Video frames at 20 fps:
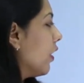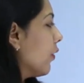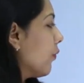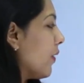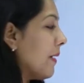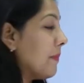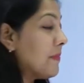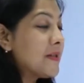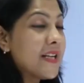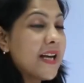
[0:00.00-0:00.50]

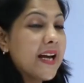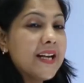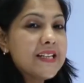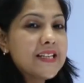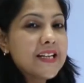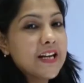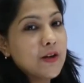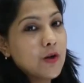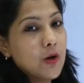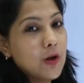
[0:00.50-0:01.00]

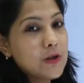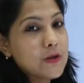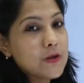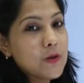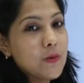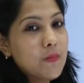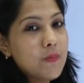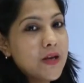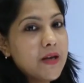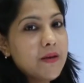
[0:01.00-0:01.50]
Website can
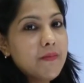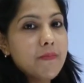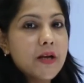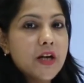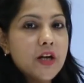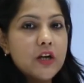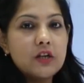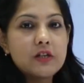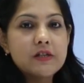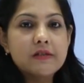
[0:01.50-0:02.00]
also be
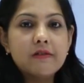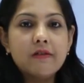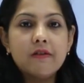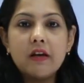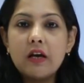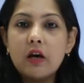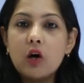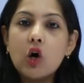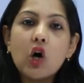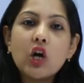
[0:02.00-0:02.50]
because
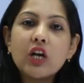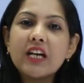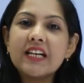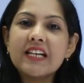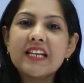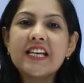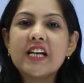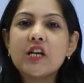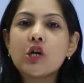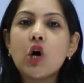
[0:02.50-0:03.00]
on
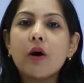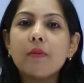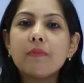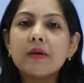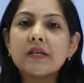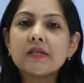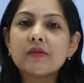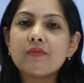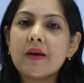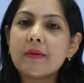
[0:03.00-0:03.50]
an
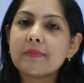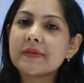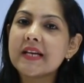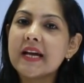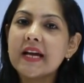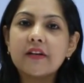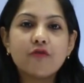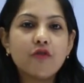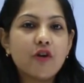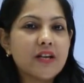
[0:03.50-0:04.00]
e-commerce
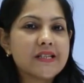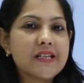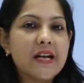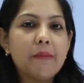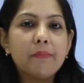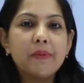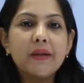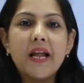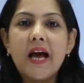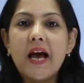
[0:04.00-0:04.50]
website, for
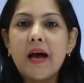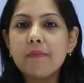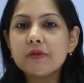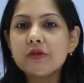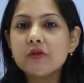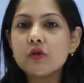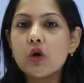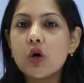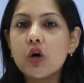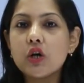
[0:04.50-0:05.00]
example,
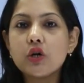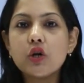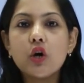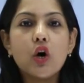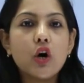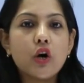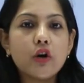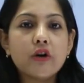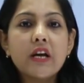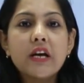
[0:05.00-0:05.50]
Amazon
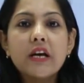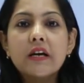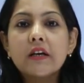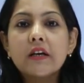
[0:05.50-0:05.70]
or